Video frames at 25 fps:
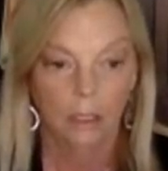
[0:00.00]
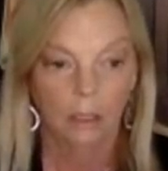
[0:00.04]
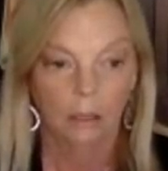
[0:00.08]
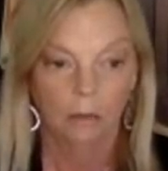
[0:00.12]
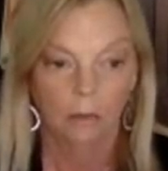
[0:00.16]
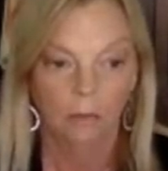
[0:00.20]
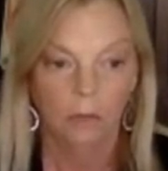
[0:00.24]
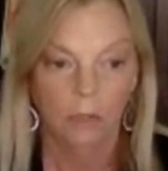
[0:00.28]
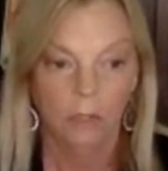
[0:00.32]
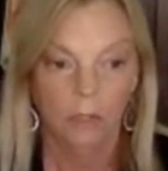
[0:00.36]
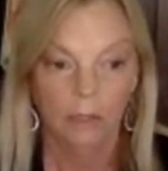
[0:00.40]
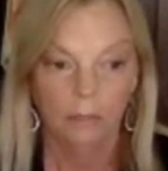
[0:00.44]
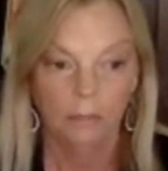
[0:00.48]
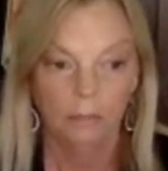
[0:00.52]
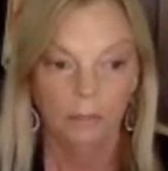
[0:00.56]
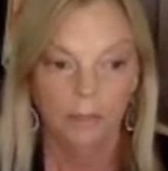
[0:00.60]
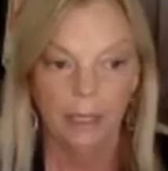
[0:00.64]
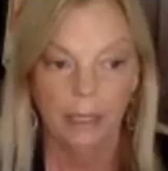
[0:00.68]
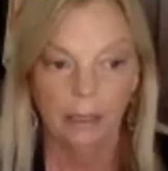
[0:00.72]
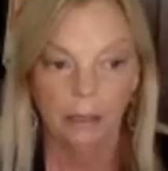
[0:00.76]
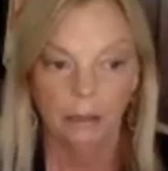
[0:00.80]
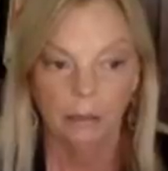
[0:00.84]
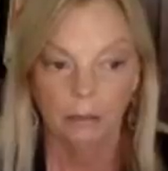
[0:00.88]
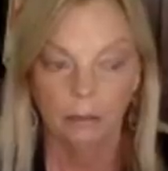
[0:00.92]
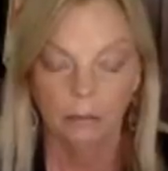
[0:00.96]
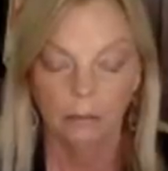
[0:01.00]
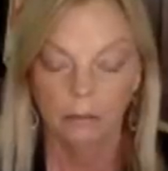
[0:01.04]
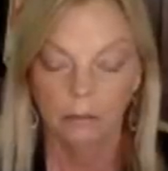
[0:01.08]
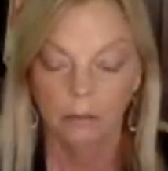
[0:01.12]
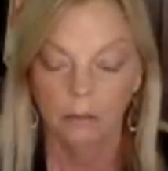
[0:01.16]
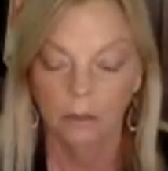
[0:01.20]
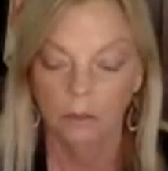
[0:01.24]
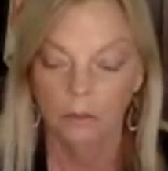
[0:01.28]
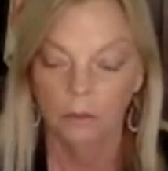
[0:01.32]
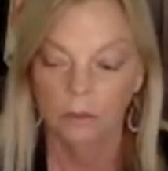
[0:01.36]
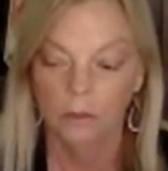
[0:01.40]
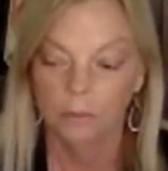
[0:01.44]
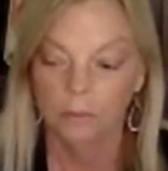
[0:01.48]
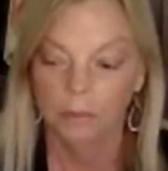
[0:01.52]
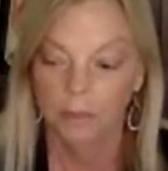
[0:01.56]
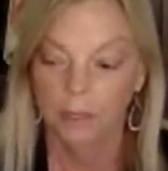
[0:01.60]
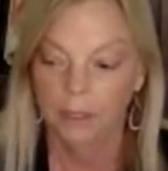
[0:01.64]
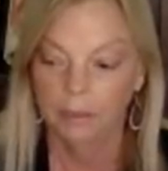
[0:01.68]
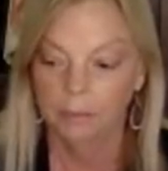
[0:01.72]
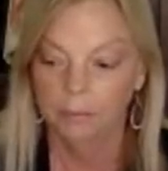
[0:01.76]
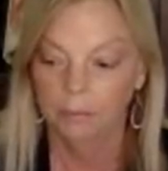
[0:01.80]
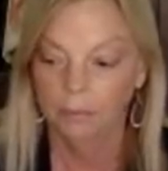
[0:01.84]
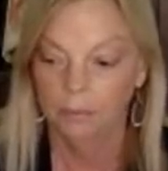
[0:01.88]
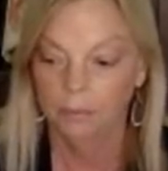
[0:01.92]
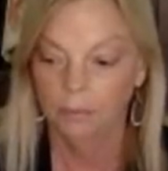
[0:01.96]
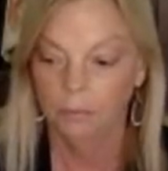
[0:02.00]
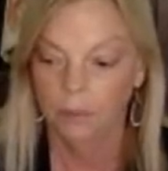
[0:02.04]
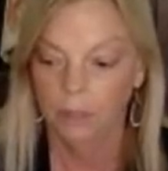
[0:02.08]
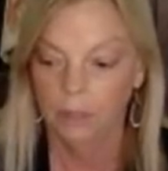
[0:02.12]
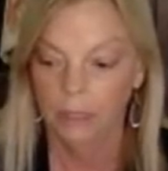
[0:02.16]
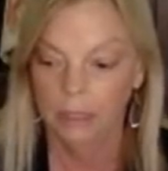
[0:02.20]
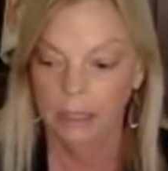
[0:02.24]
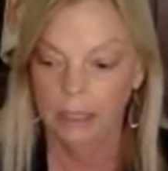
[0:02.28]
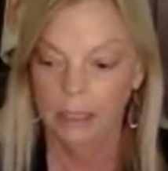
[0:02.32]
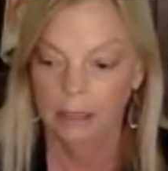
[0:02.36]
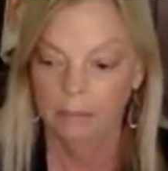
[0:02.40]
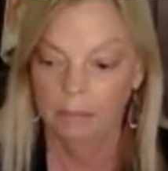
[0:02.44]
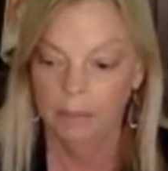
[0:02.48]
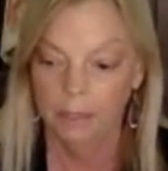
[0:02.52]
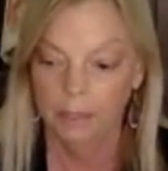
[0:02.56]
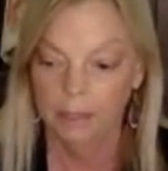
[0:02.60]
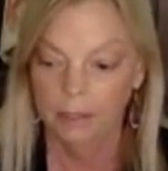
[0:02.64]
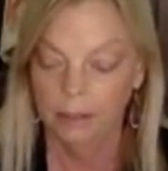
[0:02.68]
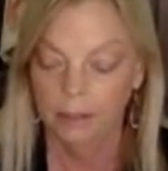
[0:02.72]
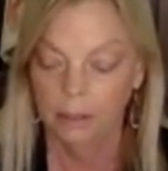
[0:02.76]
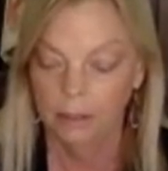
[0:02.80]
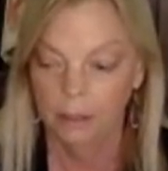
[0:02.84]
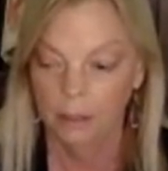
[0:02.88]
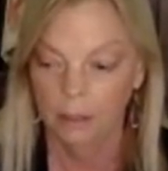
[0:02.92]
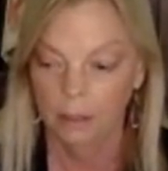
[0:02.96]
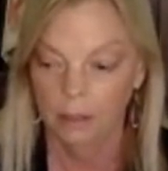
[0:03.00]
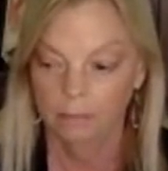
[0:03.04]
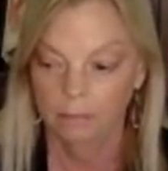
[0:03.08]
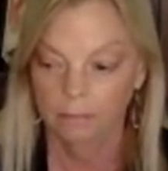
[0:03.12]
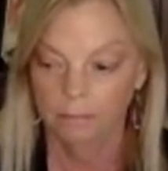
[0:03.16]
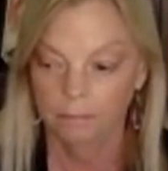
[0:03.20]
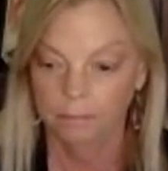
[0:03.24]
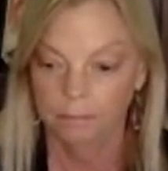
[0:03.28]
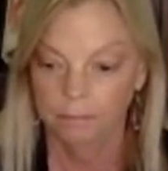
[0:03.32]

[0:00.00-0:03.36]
What about those people? What happened to them?